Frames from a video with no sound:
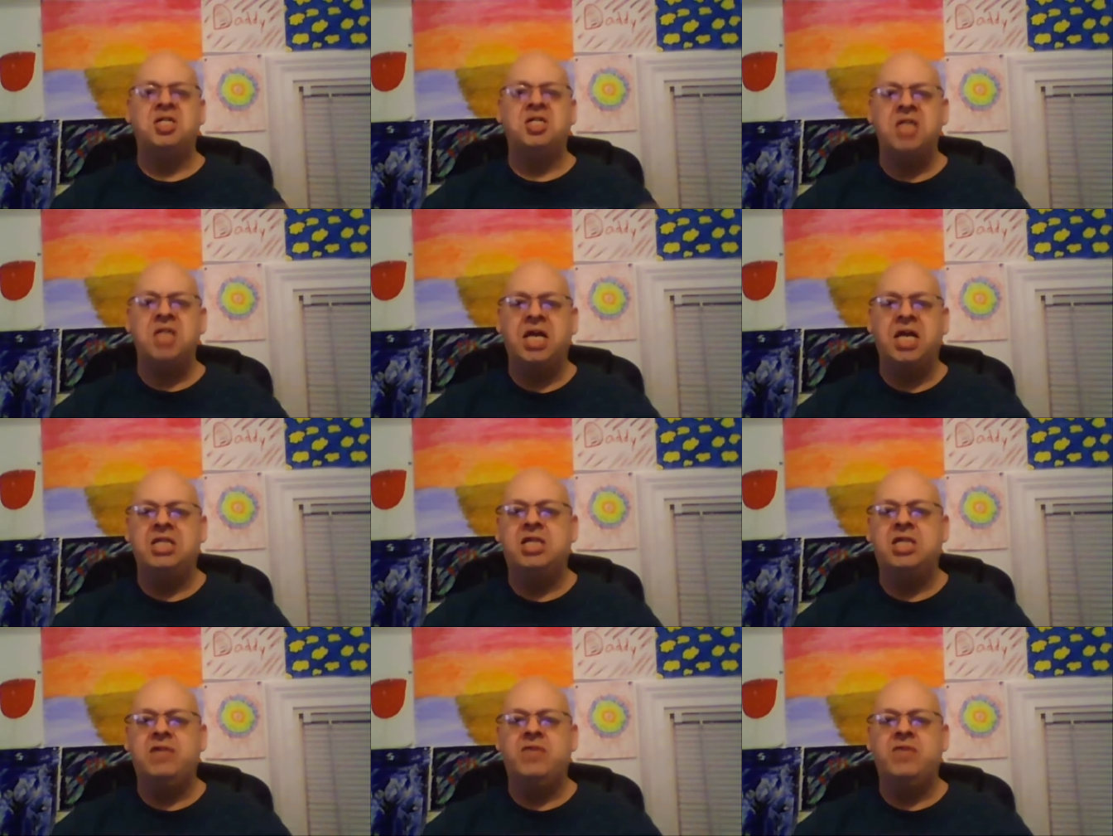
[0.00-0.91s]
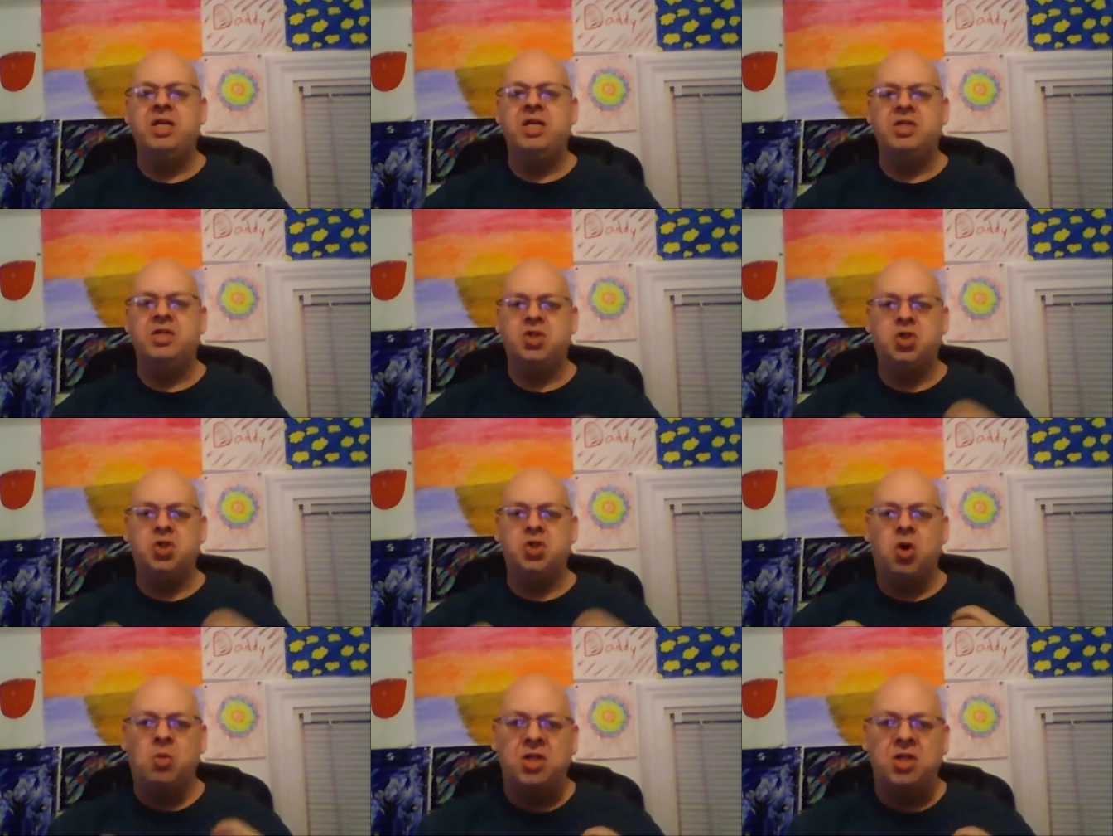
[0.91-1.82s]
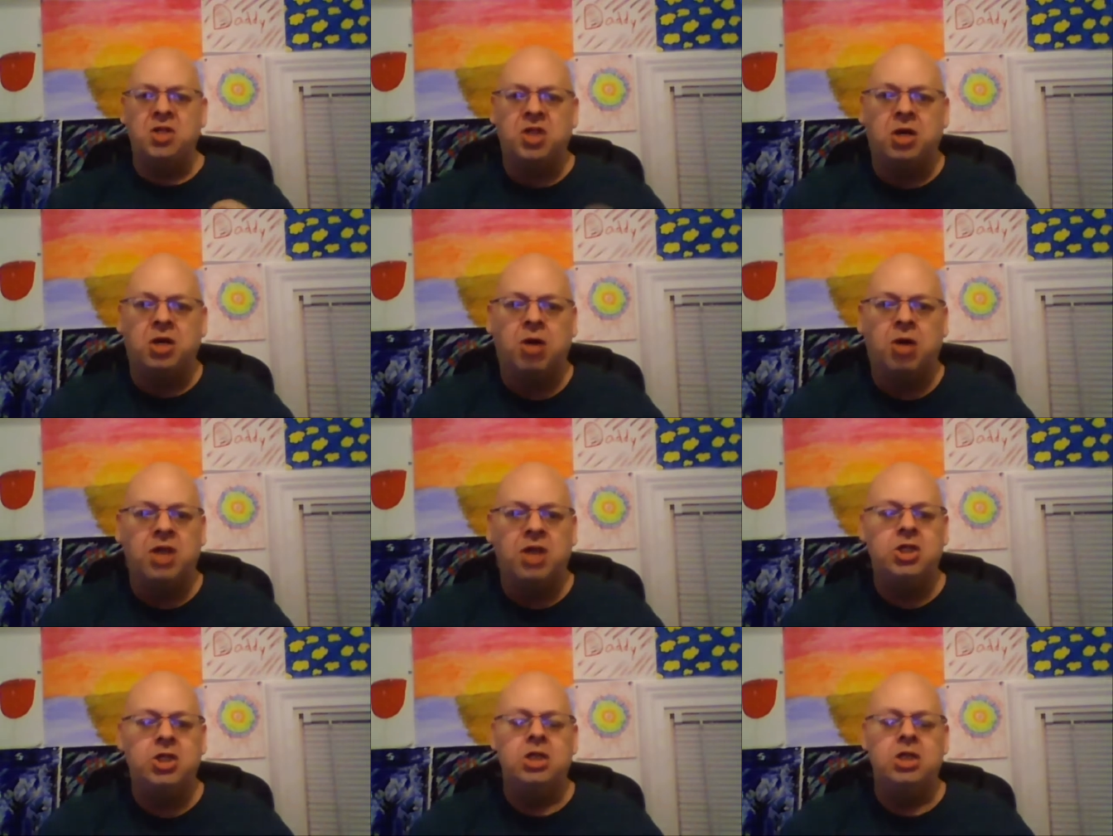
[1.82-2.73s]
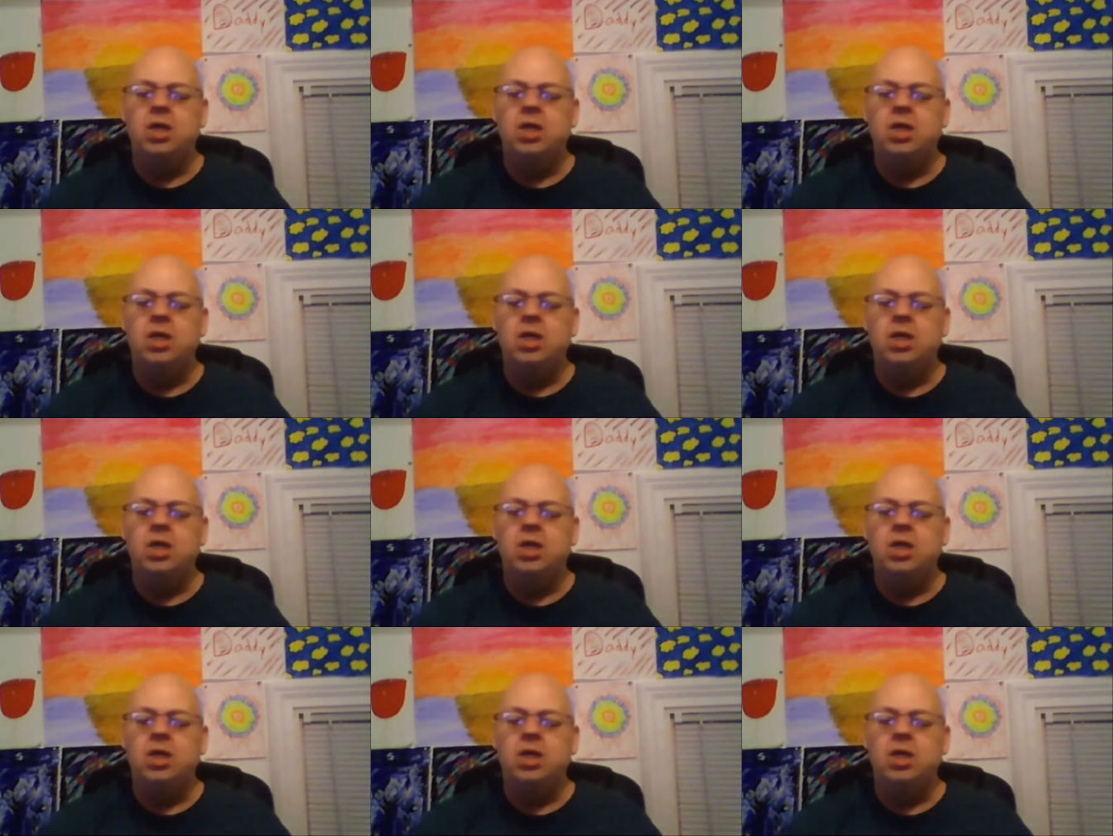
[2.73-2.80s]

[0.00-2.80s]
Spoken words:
negativity, so much aggression,